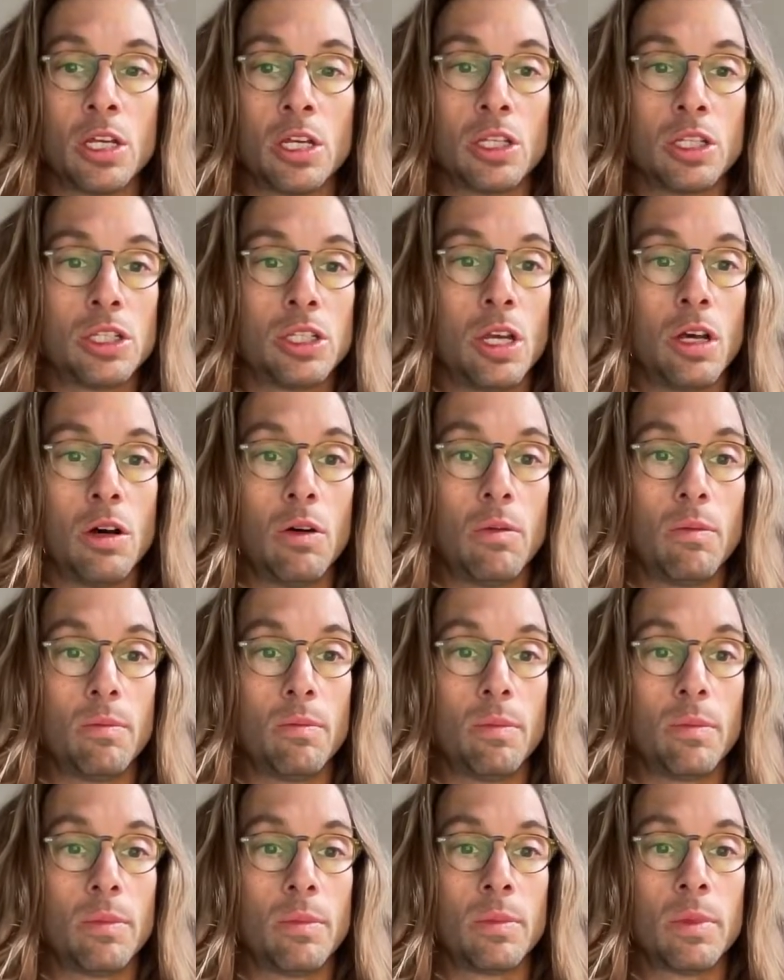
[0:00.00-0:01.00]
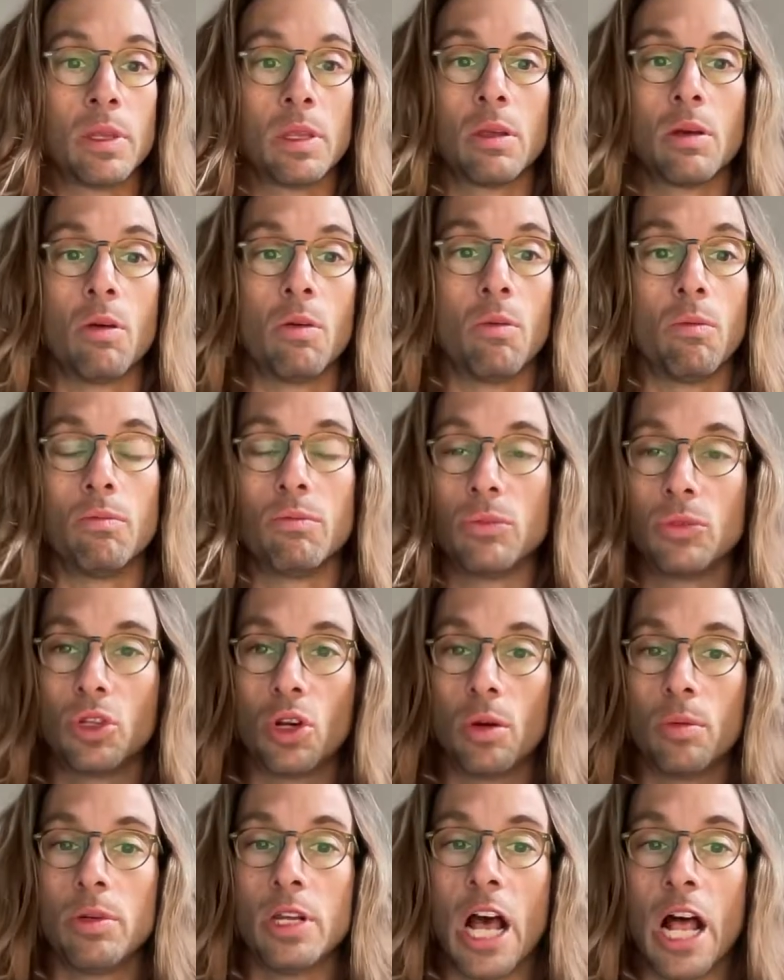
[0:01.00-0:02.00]
So,
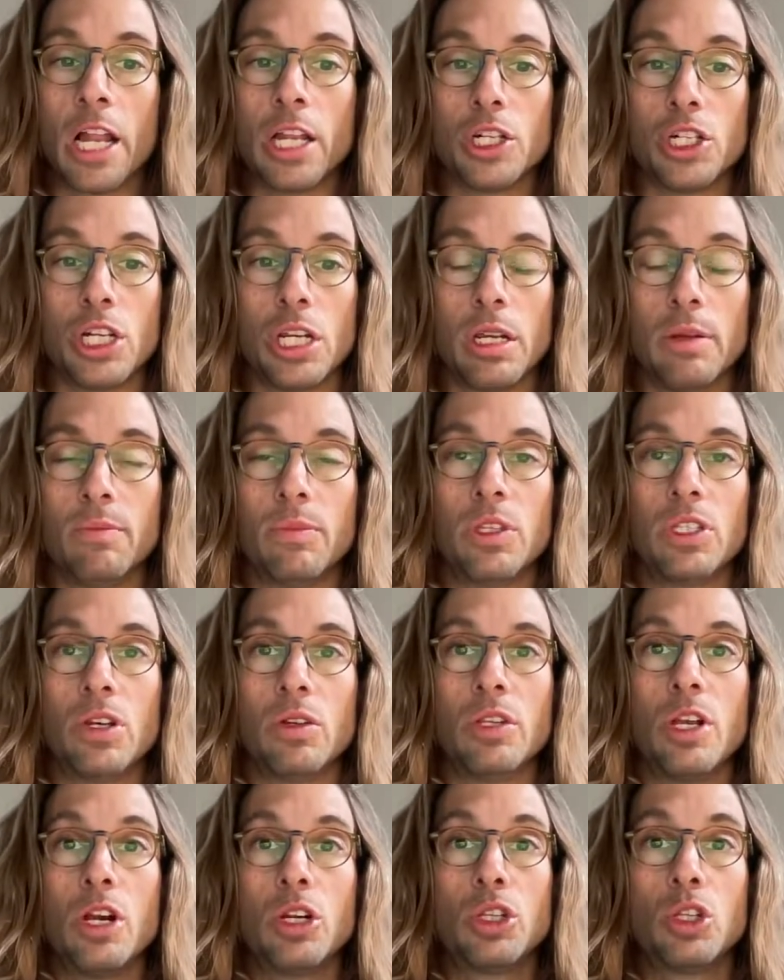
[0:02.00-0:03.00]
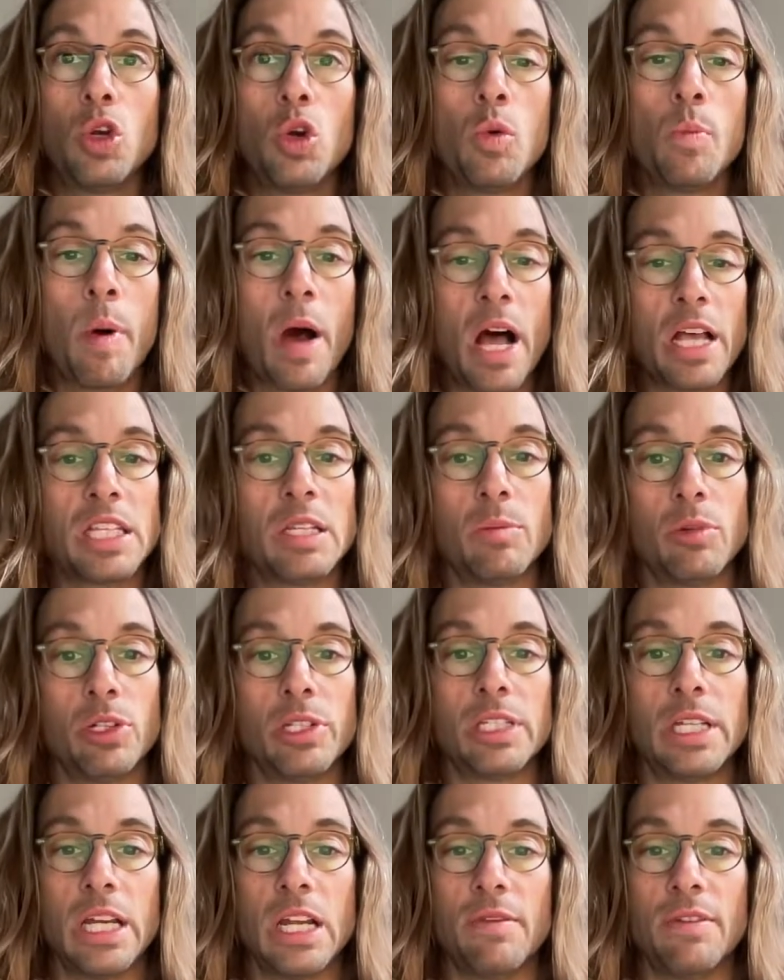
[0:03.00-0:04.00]
terminology. So there are two possible
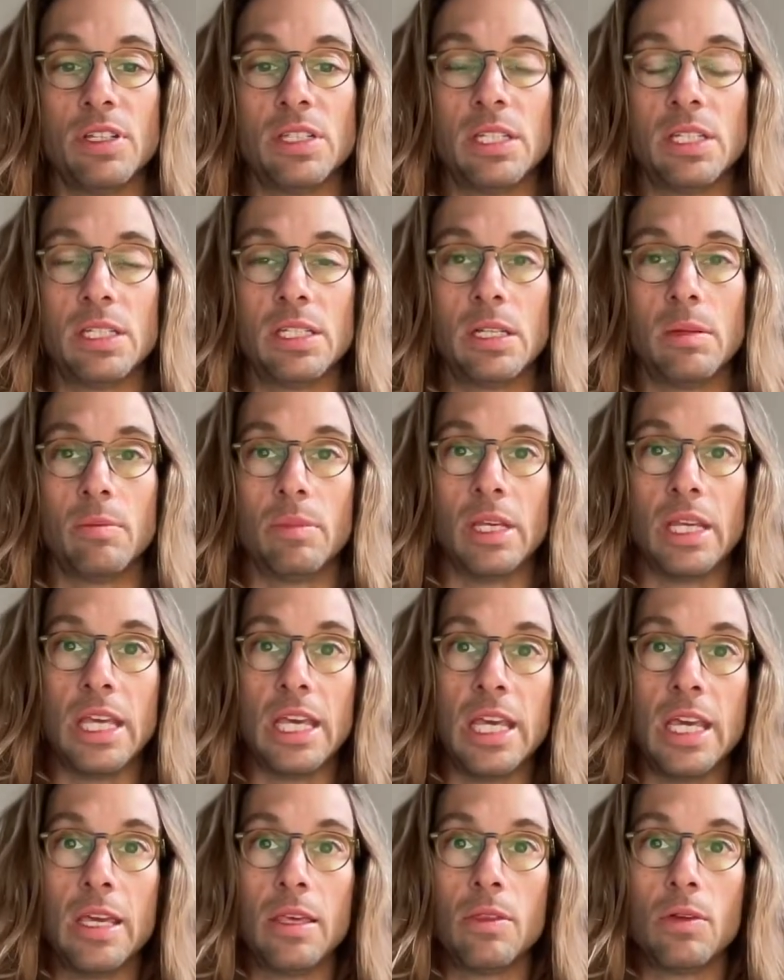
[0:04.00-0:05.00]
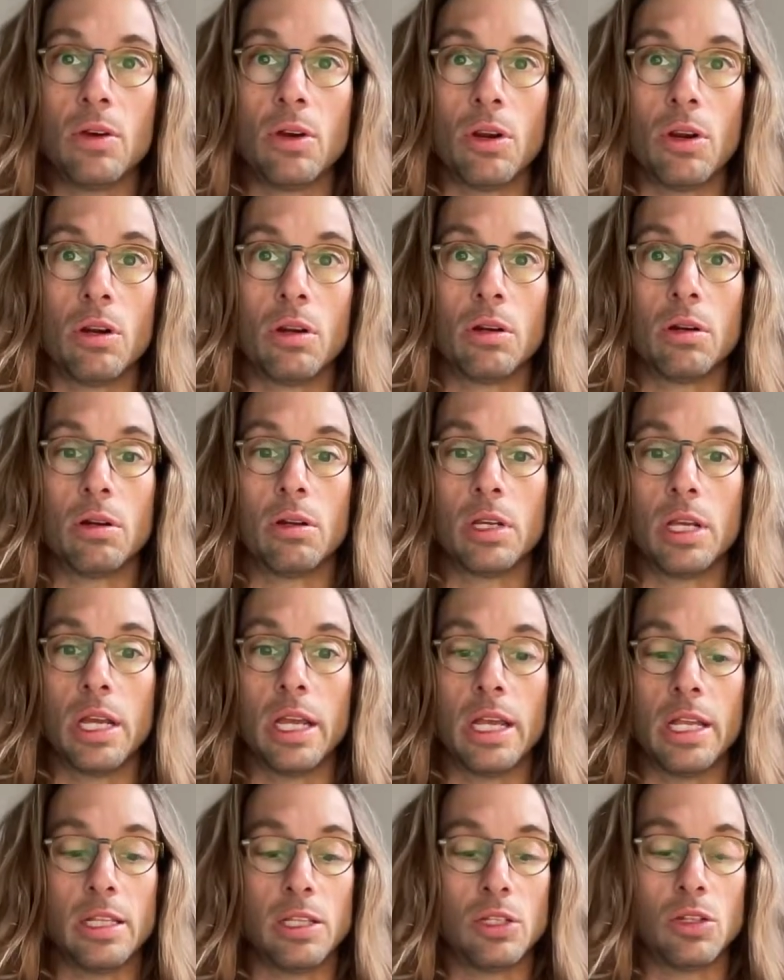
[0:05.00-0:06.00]
states of a system. Either
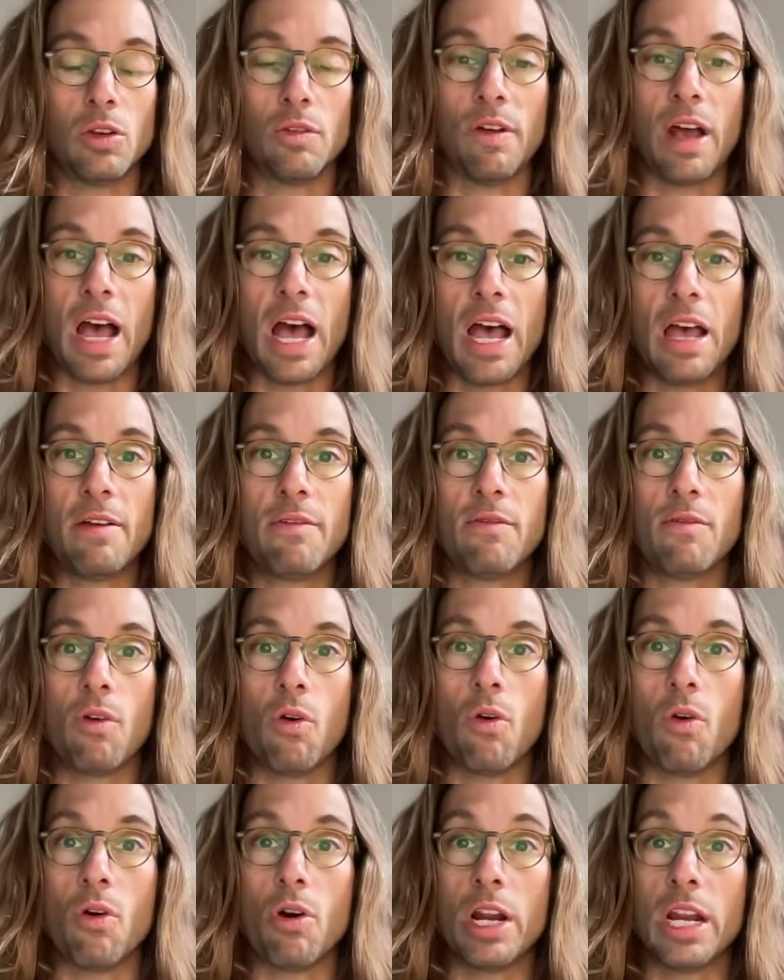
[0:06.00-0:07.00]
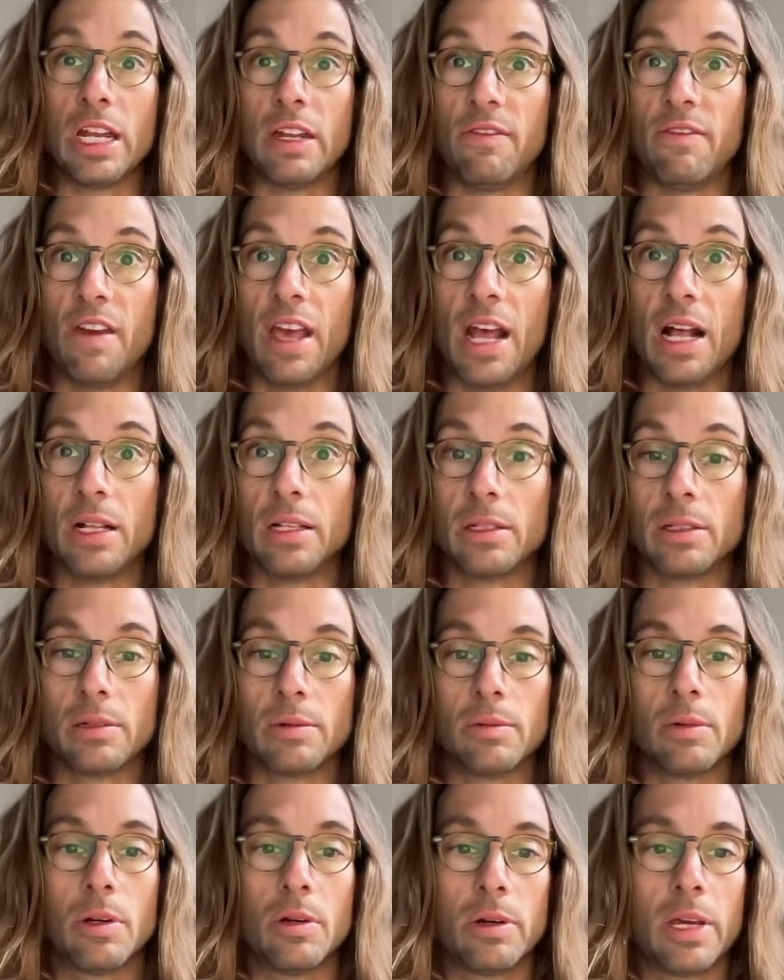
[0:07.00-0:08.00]
it survives or it fails.
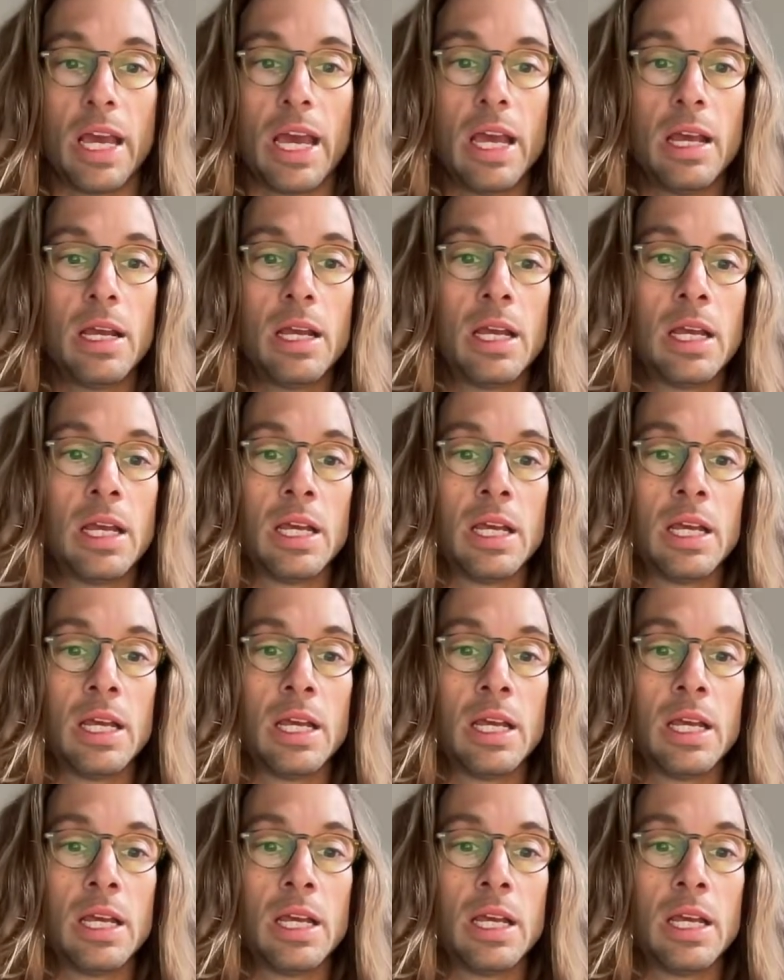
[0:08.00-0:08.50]
Okay.